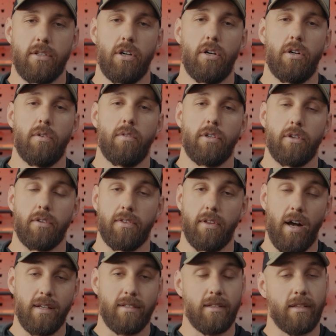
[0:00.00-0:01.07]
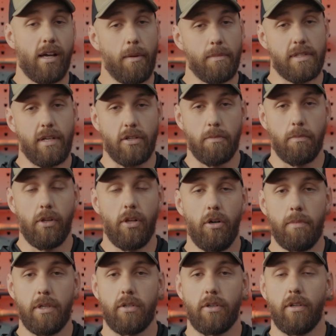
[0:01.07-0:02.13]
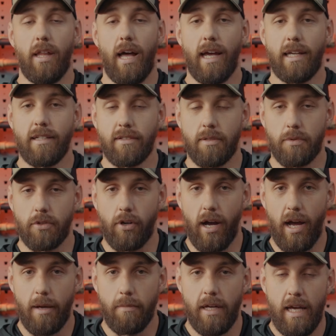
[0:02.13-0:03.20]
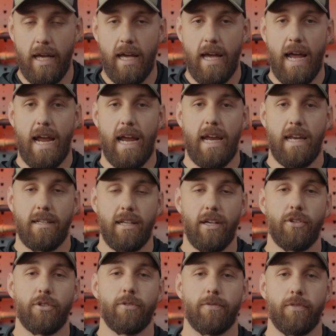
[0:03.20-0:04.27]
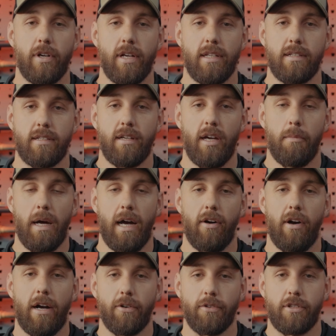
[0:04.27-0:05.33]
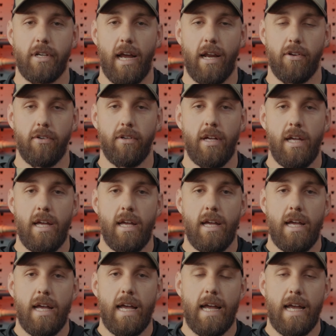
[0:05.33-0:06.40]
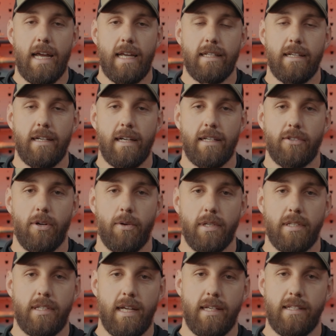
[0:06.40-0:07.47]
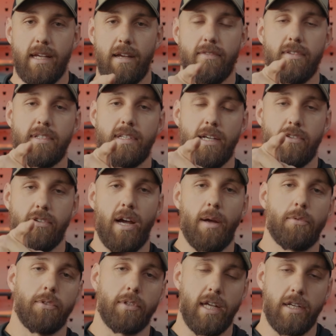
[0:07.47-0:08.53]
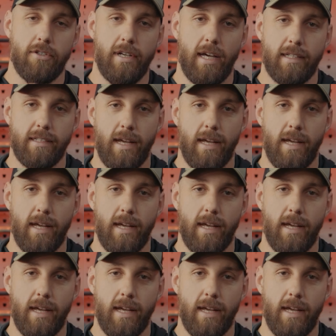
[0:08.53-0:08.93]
know your thoughts in the comment section below. Be sure to like and subscribe and tell your friends about our channel. And as always, stay safe, stay strapped. We'll catch you next